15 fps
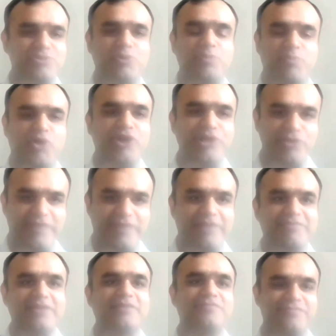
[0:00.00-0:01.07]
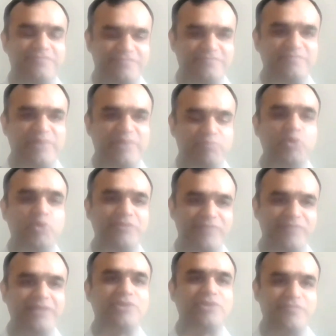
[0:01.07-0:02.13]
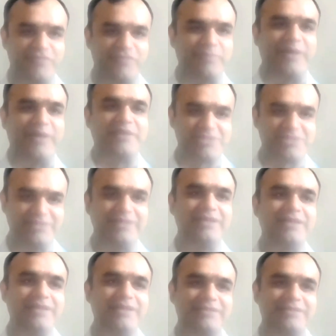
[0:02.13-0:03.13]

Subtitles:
the whole point of having a pooling vehicle or a fund manager,